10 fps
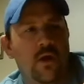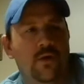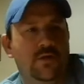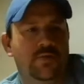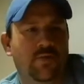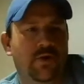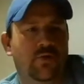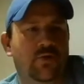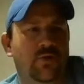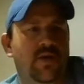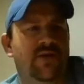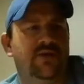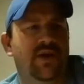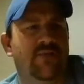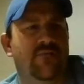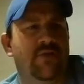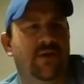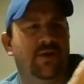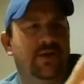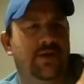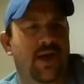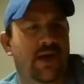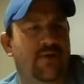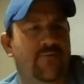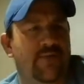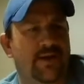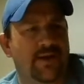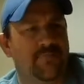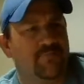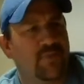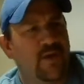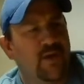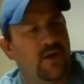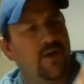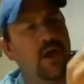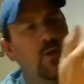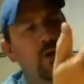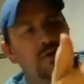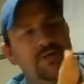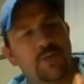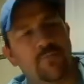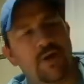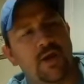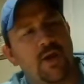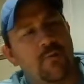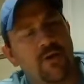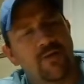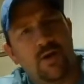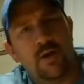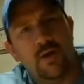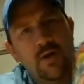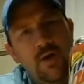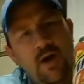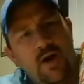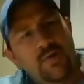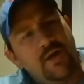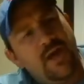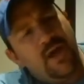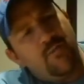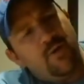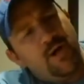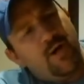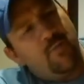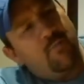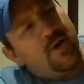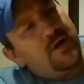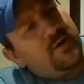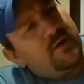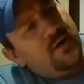Looks pretty cool. It's got a really kind of like a, I don't know how well it's going to pick it up on the camera here, but